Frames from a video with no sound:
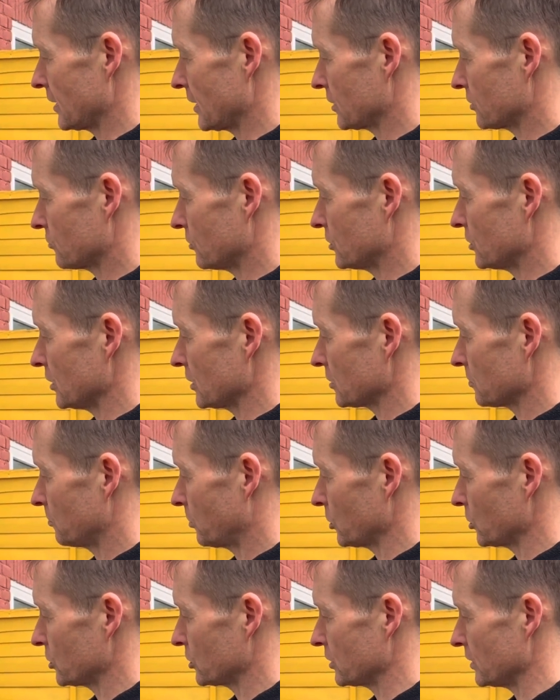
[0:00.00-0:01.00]
extra jets
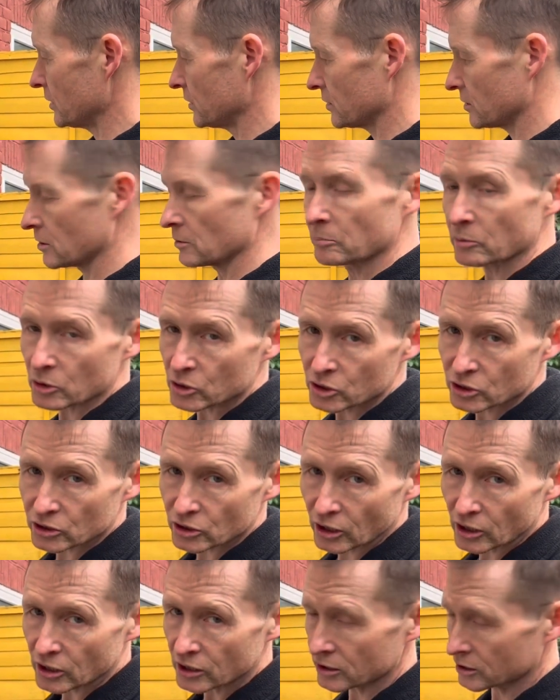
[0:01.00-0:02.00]
pushed into the brush
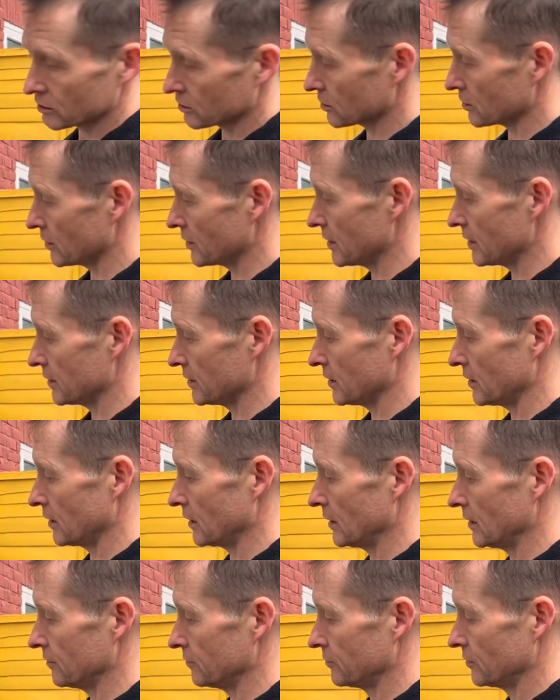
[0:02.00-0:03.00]
stock, so then
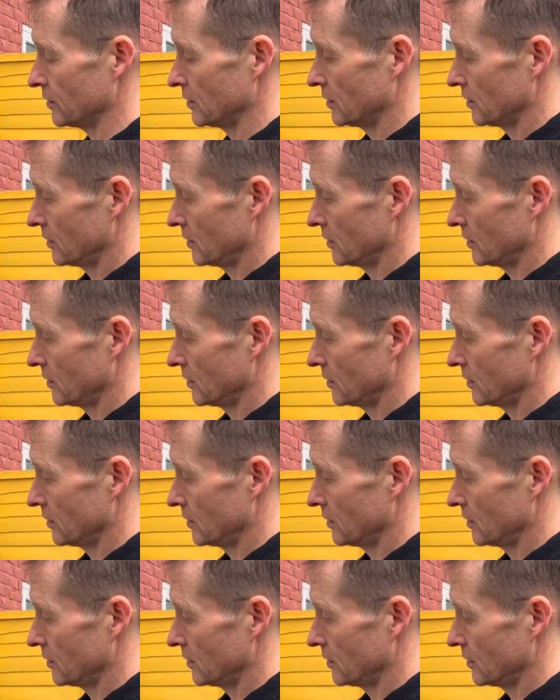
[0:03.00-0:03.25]
you'll have